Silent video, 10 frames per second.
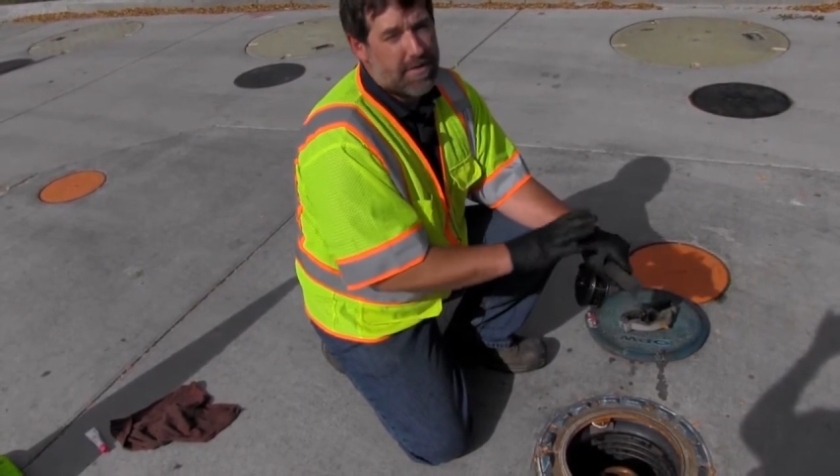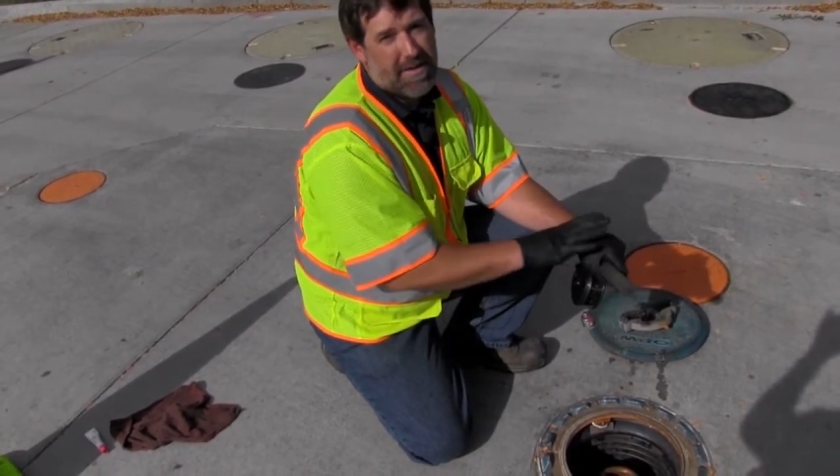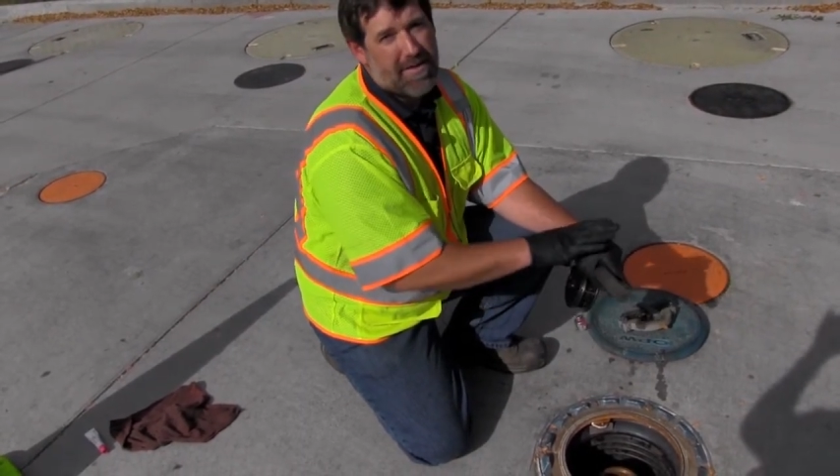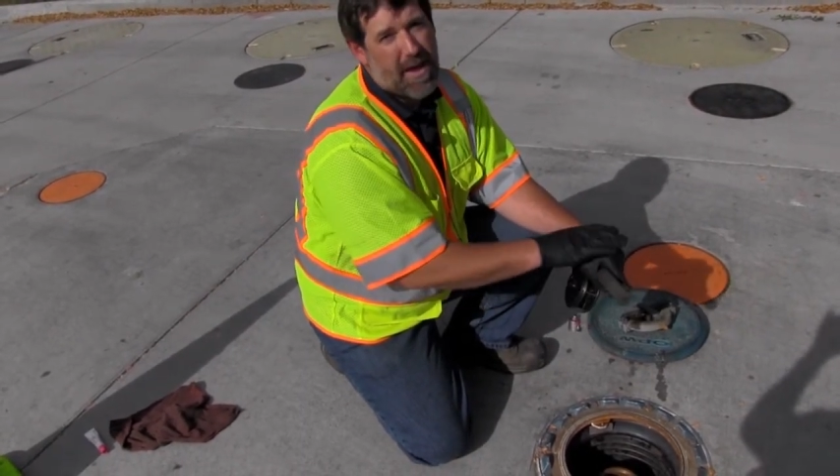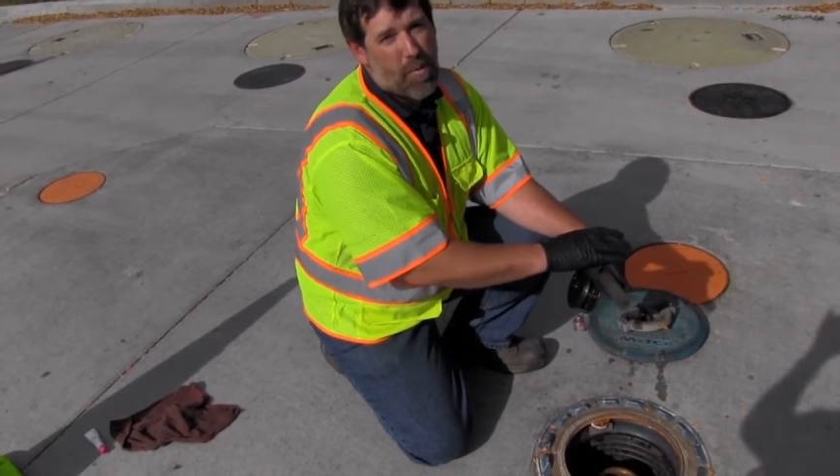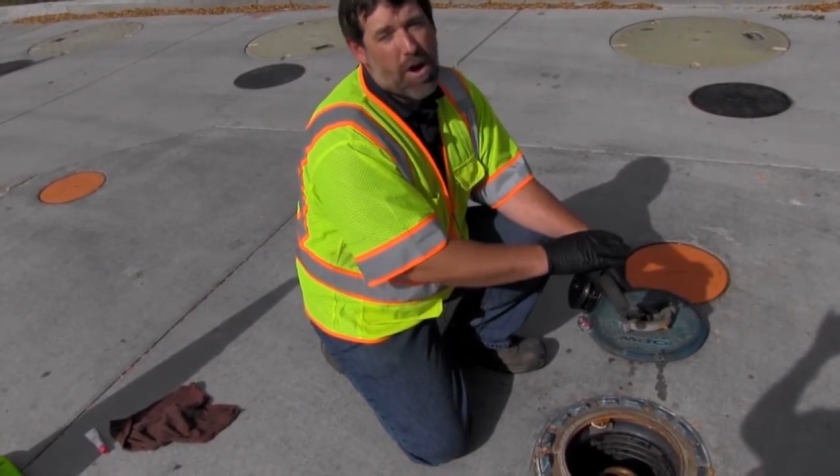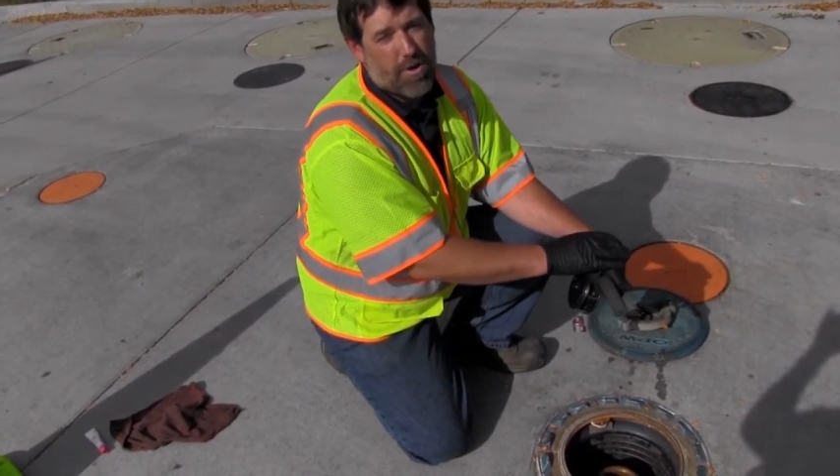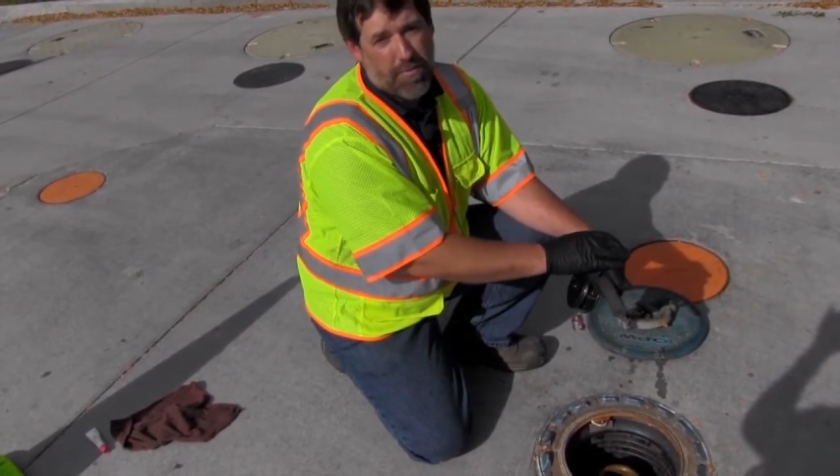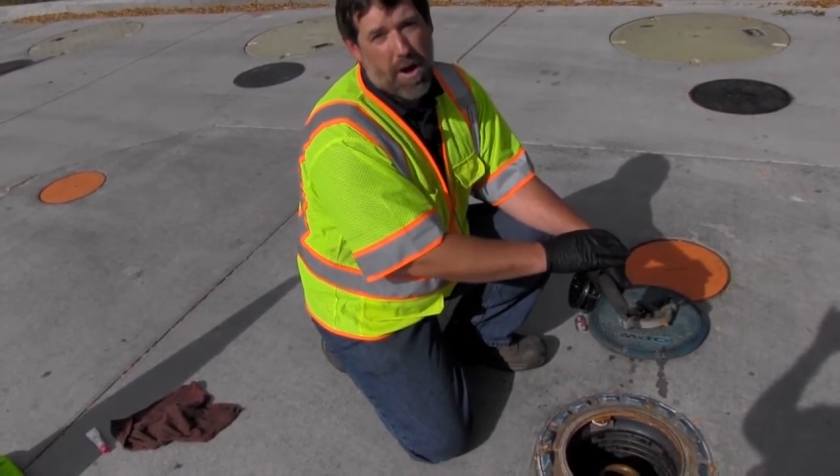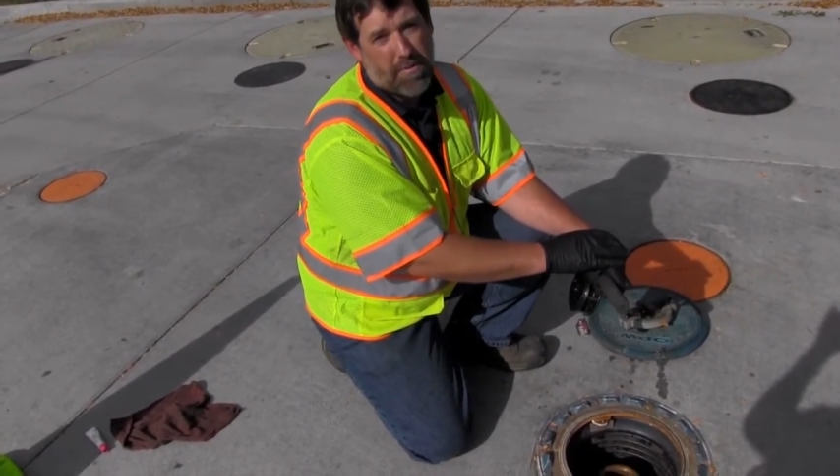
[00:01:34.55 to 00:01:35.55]
until that
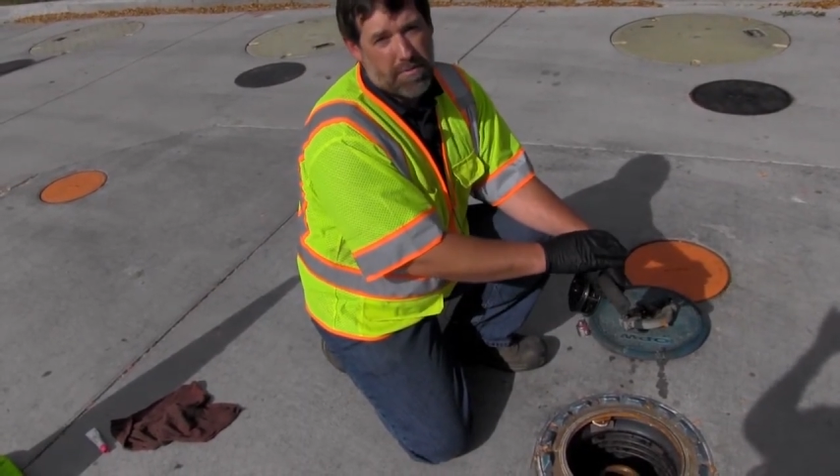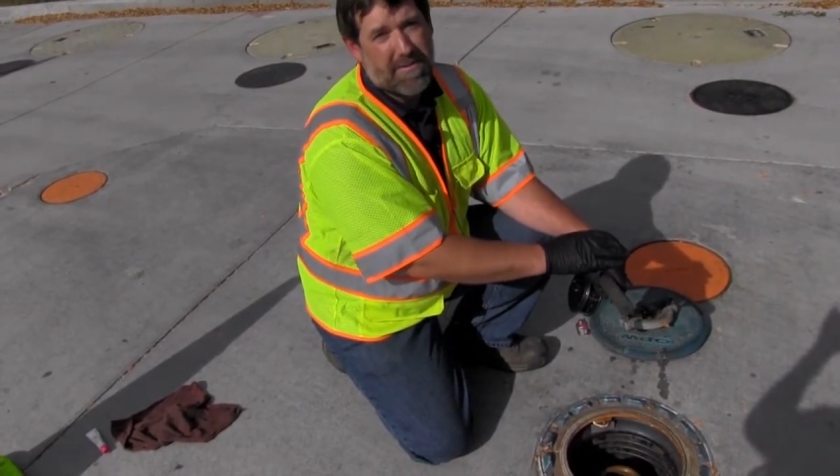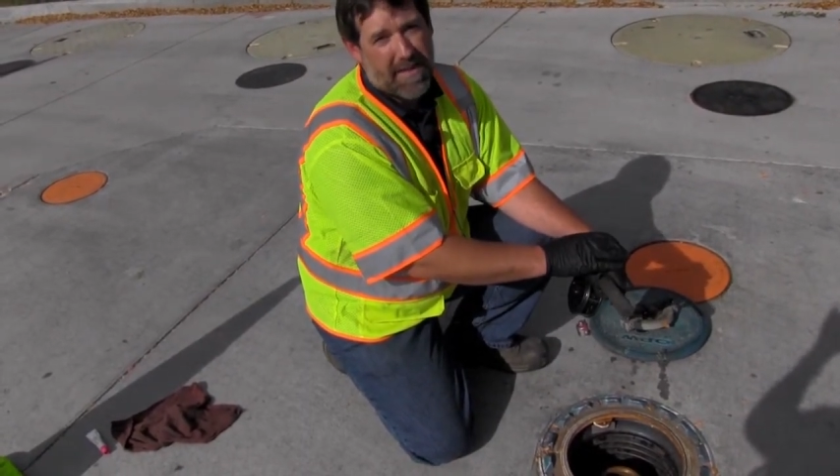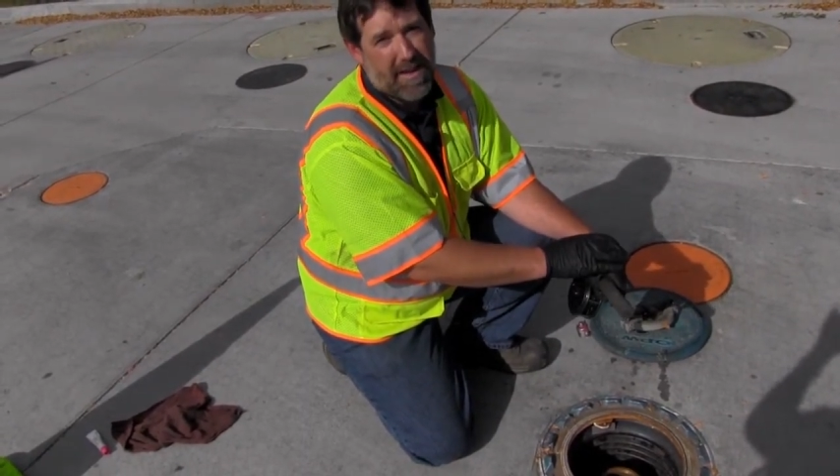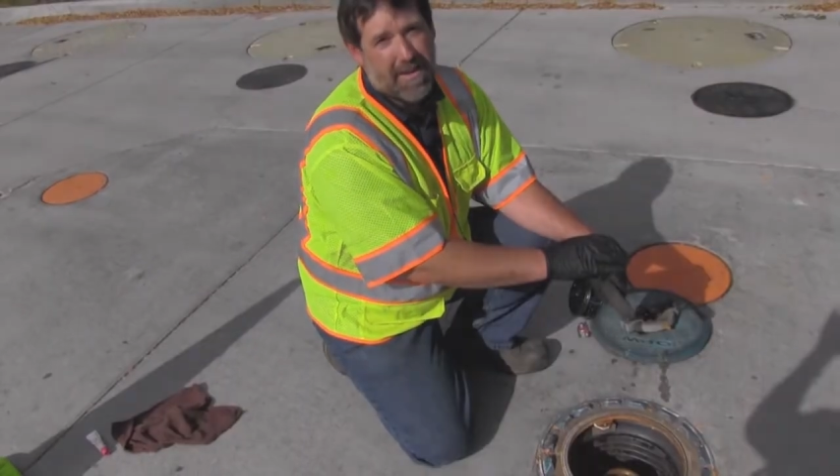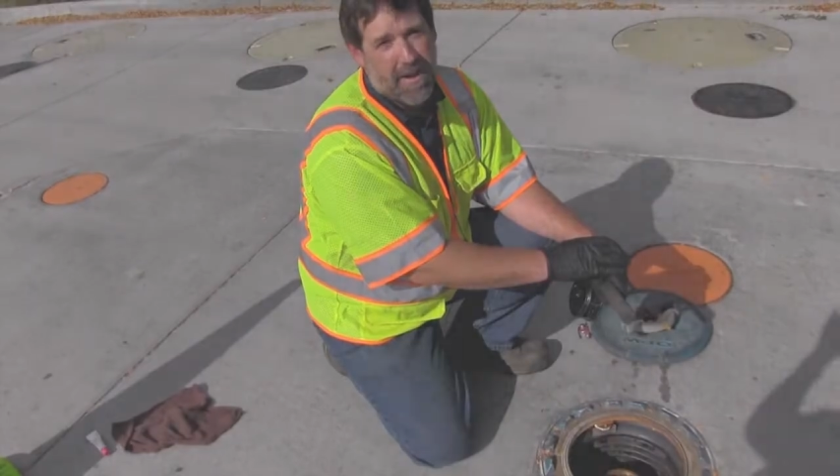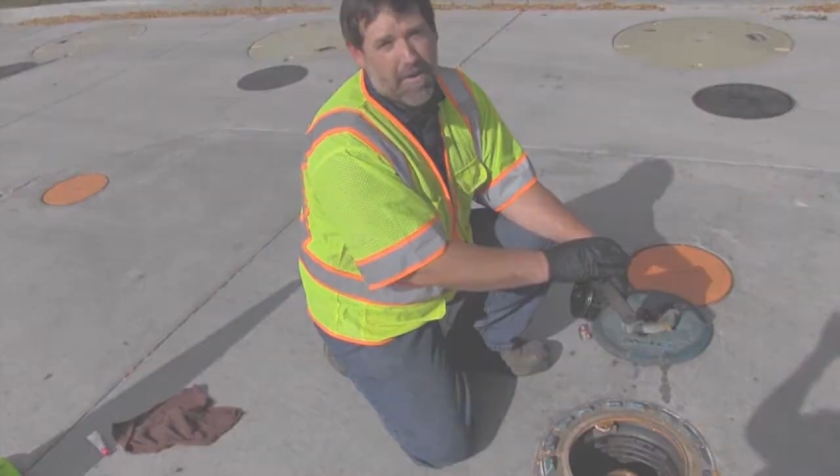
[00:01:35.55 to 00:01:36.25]
water problem is taken